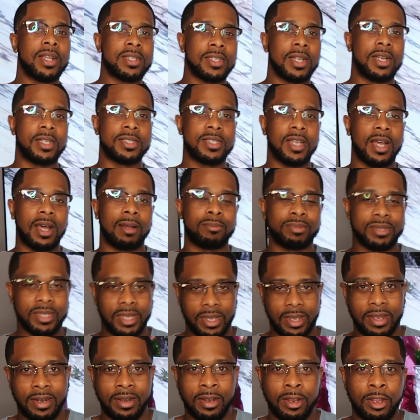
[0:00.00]
into the top
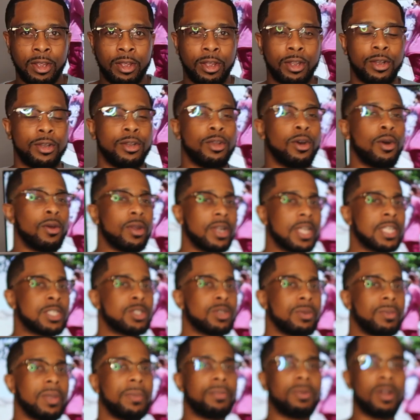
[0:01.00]
10, no list
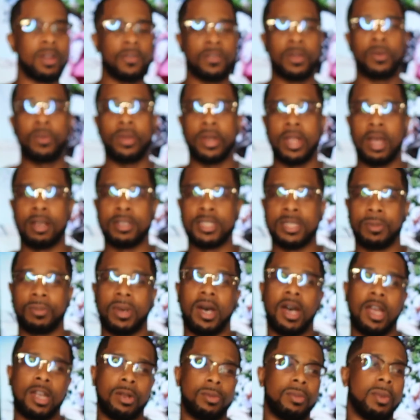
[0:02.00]
will be perfect without some
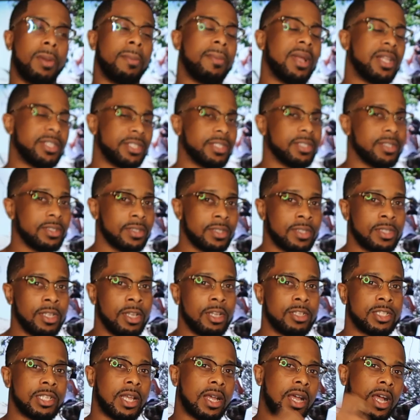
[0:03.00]
honorable mentions.
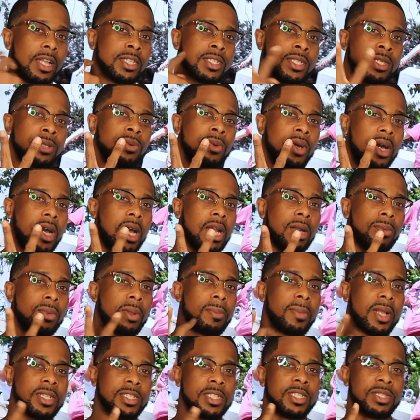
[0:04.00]
So I got two honorable
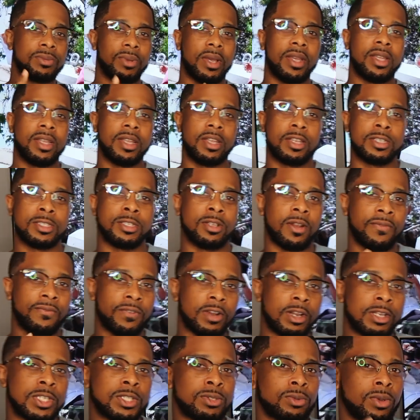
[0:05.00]
mentions right here. So the
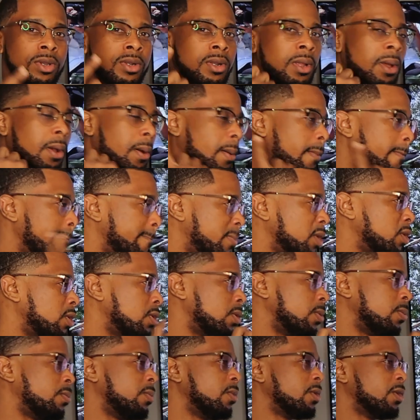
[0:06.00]
first one,
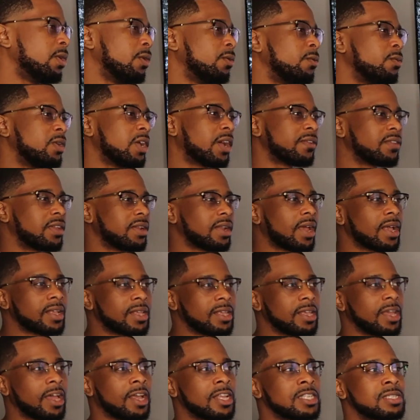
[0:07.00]
boom, we have the
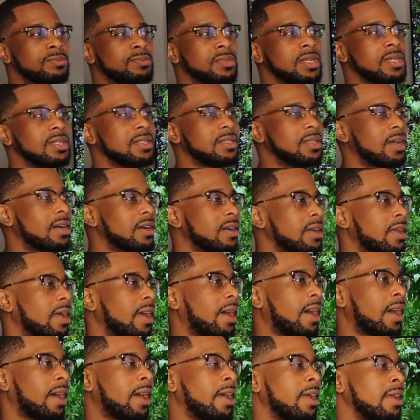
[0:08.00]
Nike SB Dunk
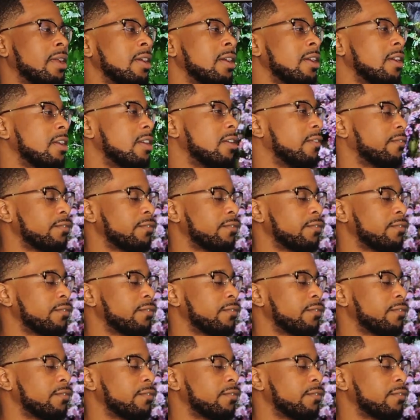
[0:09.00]
High, the